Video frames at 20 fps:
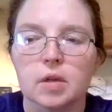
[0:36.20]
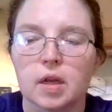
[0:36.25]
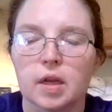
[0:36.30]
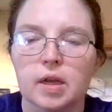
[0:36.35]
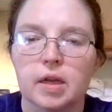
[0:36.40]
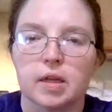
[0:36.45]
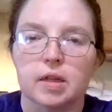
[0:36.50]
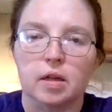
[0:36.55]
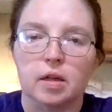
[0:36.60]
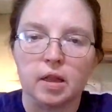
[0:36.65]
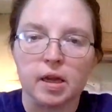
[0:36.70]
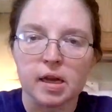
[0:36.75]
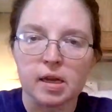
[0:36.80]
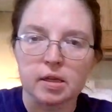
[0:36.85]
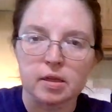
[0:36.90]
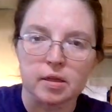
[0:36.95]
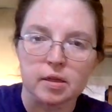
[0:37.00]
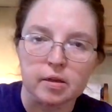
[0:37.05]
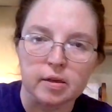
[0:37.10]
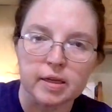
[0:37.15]
And the
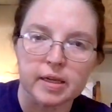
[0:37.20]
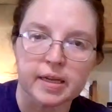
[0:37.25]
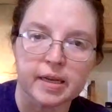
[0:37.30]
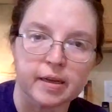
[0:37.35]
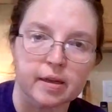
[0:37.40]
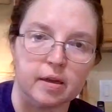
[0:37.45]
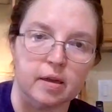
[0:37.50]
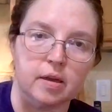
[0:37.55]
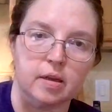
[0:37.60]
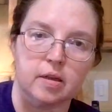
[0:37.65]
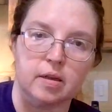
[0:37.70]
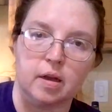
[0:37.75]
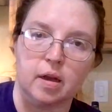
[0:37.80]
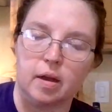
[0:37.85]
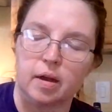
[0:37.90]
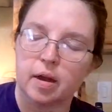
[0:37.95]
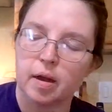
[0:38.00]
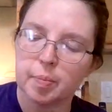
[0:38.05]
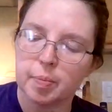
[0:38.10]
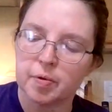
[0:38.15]
last ingredient is
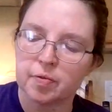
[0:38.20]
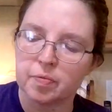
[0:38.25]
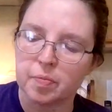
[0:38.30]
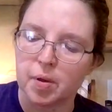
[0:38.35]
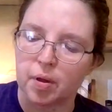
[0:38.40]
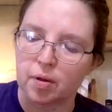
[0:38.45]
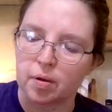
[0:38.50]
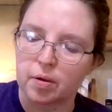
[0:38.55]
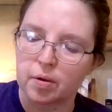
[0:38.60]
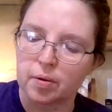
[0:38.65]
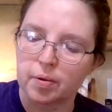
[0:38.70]
a cup of milk.